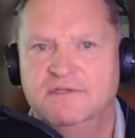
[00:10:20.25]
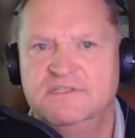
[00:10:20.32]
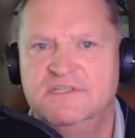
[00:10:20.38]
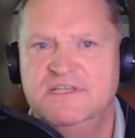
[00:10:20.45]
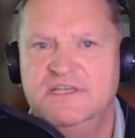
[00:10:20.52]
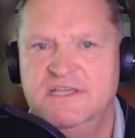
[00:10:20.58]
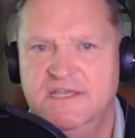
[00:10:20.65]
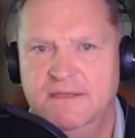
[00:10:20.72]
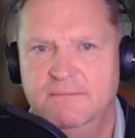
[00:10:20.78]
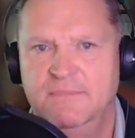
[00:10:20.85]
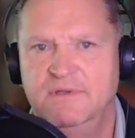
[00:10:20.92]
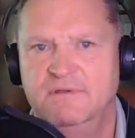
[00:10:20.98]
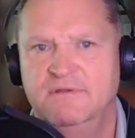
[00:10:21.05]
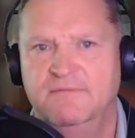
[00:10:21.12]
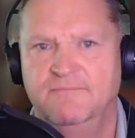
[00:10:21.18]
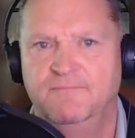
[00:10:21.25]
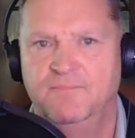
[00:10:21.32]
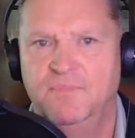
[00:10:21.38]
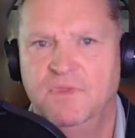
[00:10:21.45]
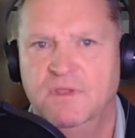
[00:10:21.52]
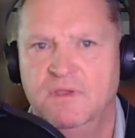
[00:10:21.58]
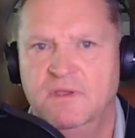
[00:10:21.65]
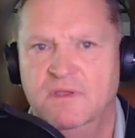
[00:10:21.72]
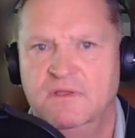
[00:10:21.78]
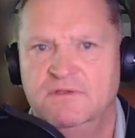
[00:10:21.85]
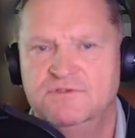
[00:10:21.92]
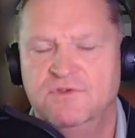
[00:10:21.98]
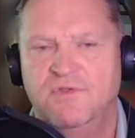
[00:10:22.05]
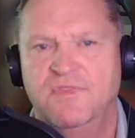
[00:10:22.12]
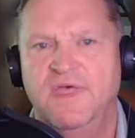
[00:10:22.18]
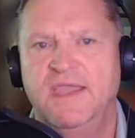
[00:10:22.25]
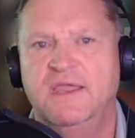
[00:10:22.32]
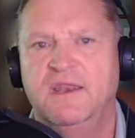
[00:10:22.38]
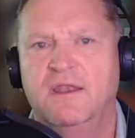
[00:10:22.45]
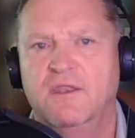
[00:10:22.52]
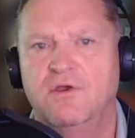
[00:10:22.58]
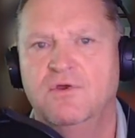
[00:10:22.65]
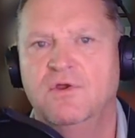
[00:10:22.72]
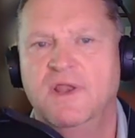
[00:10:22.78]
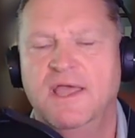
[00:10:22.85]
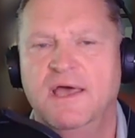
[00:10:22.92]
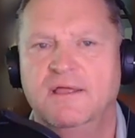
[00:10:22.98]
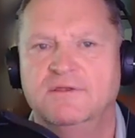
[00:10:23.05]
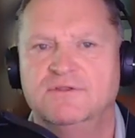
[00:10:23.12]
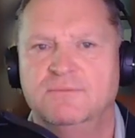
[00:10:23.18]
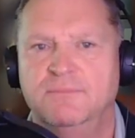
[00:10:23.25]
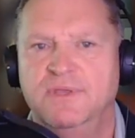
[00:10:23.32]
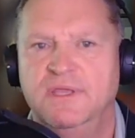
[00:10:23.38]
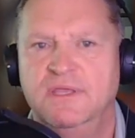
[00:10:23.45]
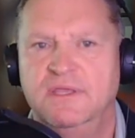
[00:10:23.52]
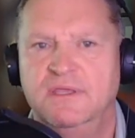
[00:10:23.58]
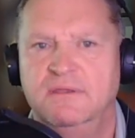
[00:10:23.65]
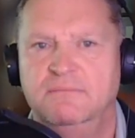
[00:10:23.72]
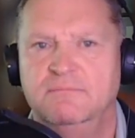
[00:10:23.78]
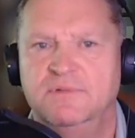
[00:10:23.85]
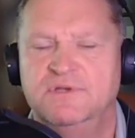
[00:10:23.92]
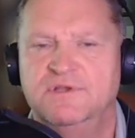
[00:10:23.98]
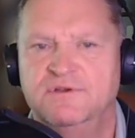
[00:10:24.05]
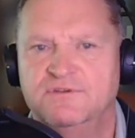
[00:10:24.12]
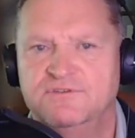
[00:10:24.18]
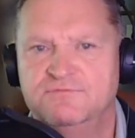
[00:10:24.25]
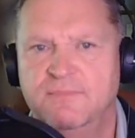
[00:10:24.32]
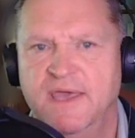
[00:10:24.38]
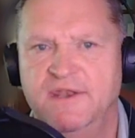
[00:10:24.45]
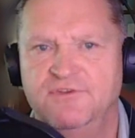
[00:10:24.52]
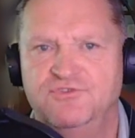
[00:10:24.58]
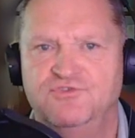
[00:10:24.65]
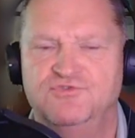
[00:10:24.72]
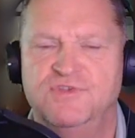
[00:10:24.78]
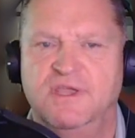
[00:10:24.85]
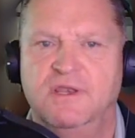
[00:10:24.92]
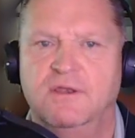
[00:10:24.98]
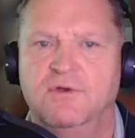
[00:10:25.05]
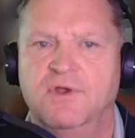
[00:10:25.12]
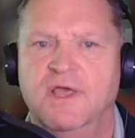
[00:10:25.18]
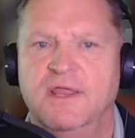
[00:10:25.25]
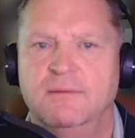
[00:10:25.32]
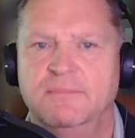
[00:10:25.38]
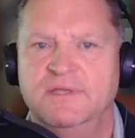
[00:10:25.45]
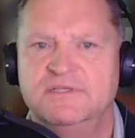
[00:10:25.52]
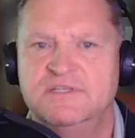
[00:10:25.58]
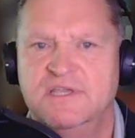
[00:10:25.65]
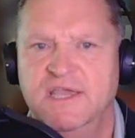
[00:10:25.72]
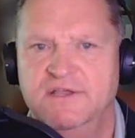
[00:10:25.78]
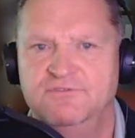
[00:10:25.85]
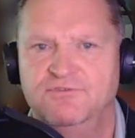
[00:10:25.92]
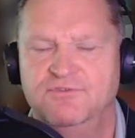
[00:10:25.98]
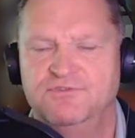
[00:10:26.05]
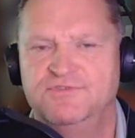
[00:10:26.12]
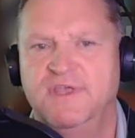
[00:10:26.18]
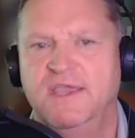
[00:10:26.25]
team, so they could learn how to be materials managers. They could learn how to be schedulers.